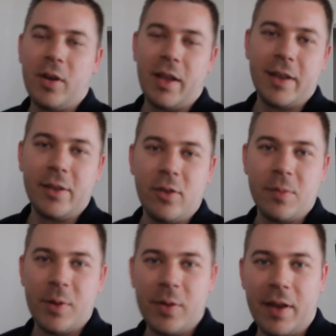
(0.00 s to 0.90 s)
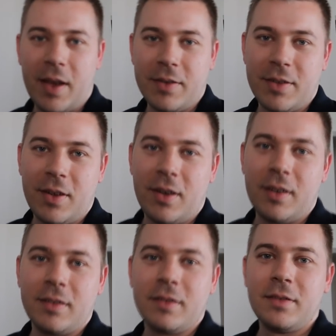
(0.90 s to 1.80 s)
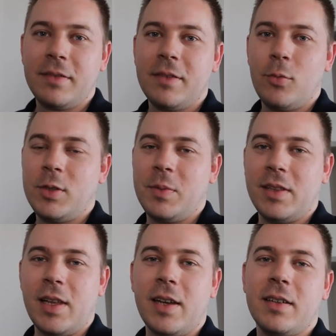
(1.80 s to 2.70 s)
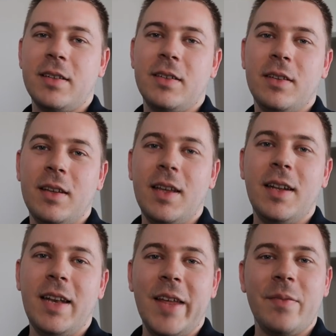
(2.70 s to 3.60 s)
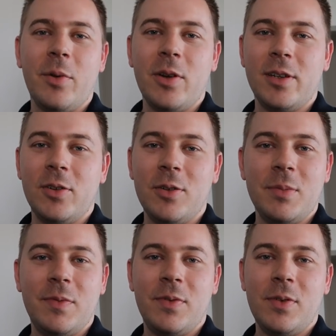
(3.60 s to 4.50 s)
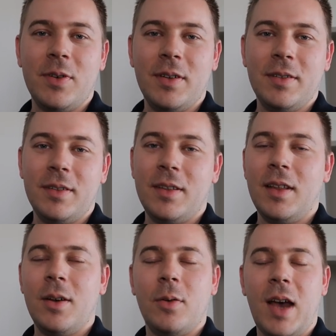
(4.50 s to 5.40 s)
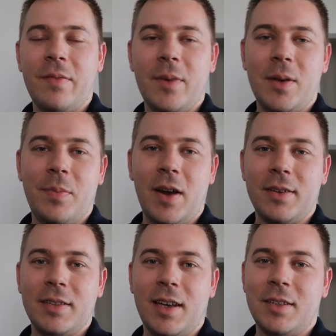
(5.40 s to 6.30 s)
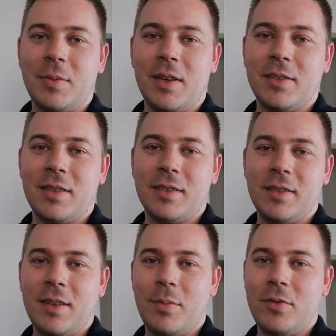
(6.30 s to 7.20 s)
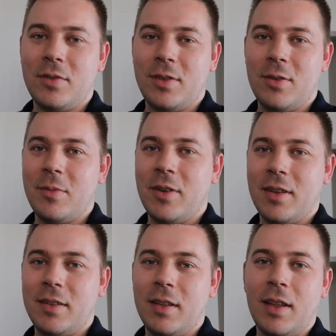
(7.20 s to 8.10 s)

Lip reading: going to get a lawnmower now, so wish me luck. Never mowed a lawn before. Well, I had my parents' house, but that was a push lawnmower.